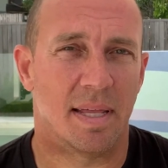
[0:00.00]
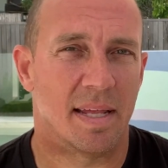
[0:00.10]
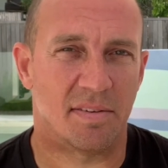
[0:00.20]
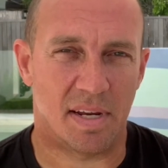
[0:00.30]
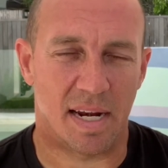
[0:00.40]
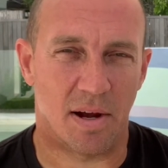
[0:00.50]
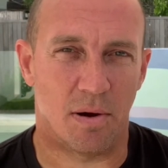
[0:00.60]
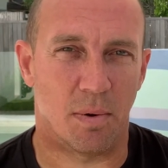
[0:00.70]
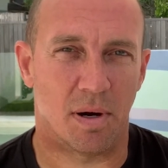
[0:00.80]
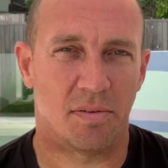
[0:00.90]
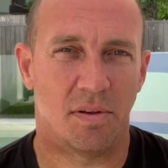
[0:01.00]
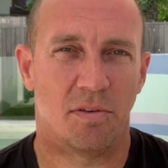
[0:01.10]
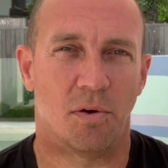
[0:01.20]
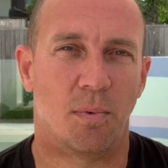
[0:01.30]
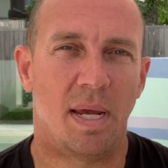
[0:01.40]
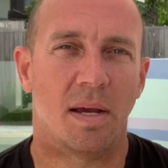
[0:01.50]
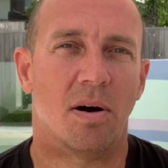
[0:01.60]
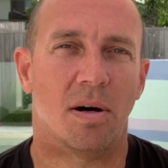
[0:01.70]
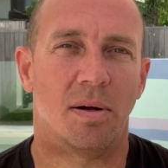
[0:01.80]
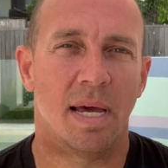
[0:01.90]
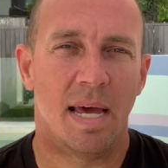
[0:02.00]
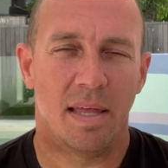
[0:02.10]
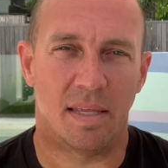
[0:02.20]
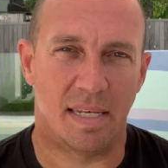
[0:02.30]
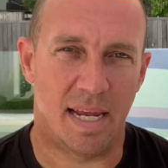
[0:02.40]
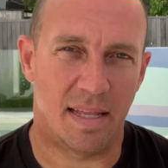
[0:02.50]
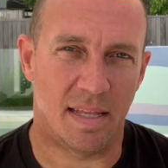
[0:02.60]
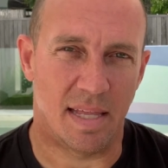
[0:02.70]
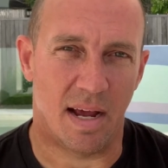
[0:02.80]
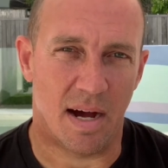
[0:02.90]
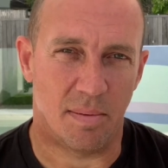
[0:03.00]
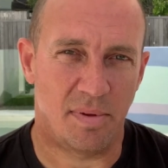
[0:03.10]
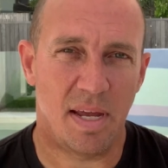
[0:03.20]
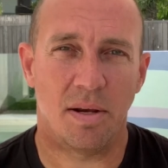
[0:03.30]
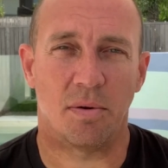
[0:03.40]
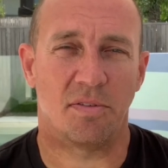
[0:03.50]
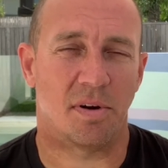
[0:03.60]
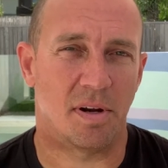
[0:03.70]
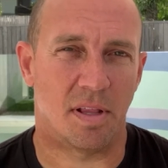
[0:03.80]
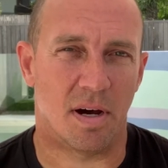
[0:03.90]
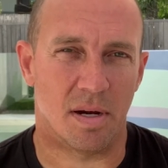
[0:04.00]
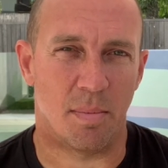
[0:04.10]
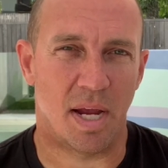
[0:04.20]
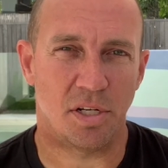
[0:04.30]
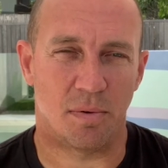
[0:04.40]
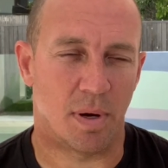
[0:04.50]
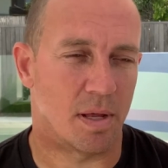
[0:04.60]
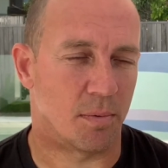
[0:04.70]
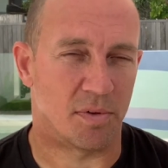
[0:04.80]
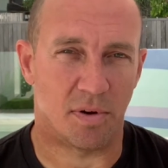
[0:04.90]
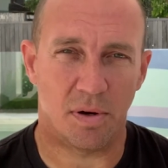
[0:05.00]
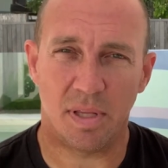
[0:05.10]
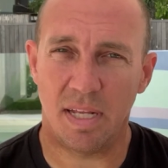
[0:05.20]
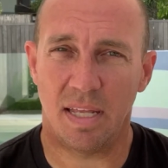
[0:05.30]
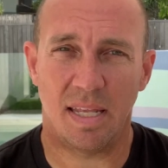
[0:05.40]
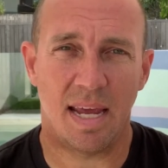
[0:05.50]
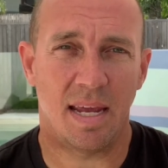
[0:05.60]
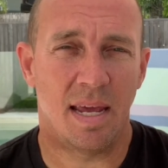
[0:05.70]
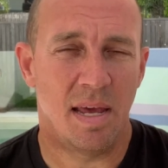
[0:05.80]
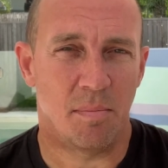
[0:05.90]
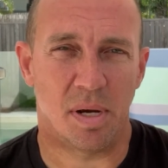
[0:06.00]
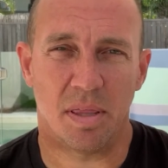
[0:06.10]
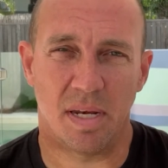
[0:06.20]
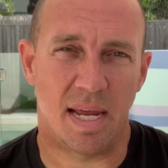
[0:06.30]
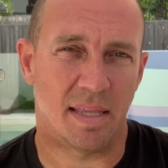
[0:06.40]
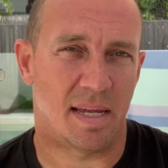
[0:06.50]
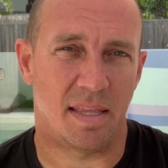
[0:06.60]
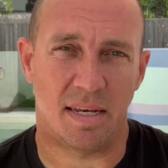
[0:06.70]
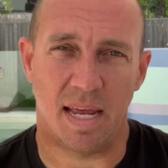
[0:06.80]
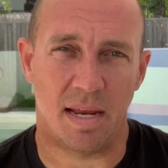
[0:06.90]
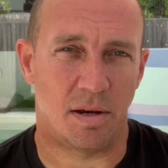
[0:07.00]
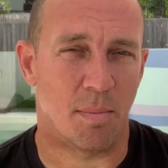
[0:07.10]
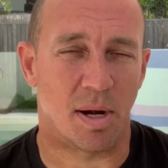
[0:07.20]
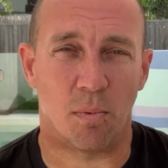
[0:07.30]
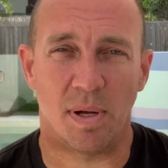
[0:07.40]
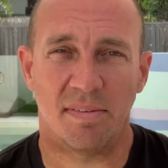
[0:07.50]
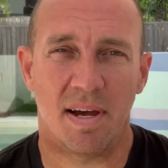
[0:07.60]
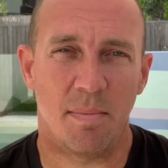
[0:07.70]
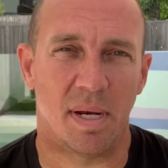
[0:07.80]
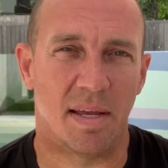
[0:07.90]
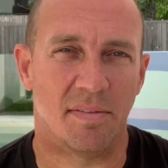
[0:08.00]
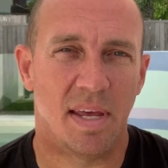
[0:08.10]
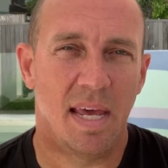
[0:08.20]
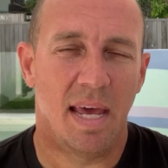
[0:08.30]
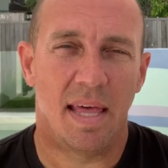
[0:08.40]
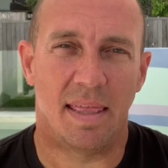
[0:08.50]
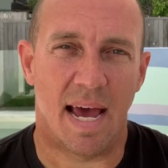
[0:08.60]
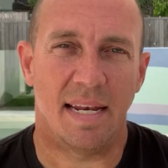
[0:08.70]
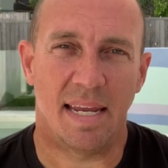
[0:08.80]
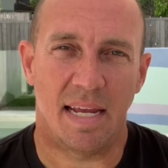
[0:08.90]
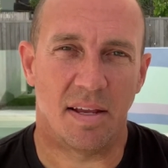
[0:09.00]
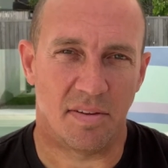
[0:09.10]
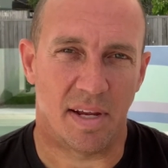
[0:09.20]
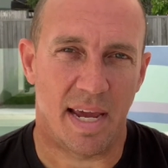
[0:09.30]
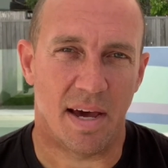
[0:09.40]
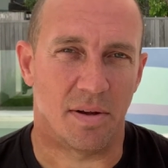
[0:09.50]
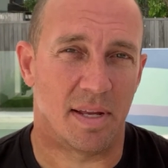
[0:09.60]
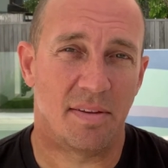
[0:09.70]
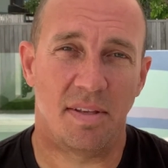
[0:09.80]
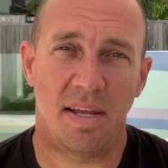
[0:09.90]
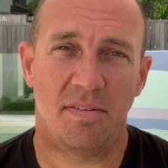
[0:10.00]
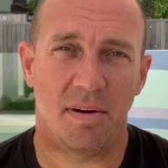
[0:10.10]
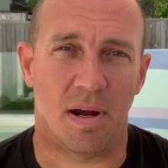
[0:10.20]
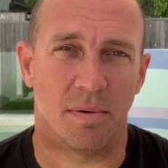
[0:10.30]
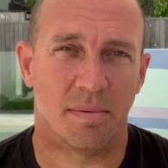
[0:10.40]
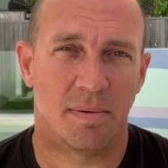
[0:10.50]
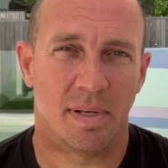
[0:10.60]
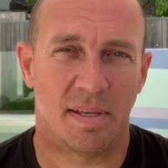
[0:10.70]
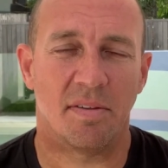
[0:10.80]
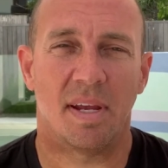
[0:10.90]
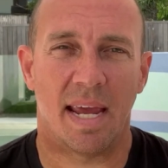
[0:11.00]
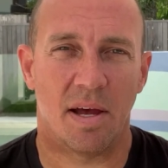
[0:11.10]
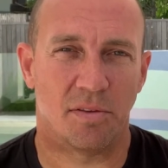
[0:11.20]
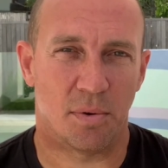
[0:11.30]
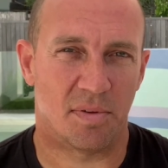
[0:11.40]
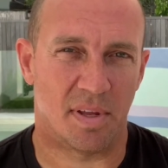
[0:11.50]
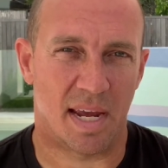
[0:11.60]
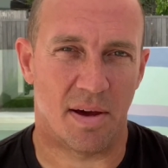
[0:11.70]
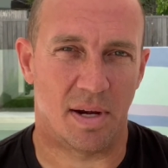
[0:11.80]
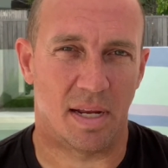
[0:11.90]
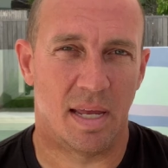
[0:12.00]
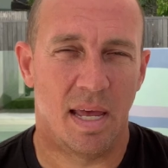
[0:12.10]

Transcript: That's not how it works. So we call the day that they opt in or start in the automation, whether it was early in the day, middle of the day, late in the day, no matter what time it is, that day doesn't count. It's day zero. Doesn't count towards the counting.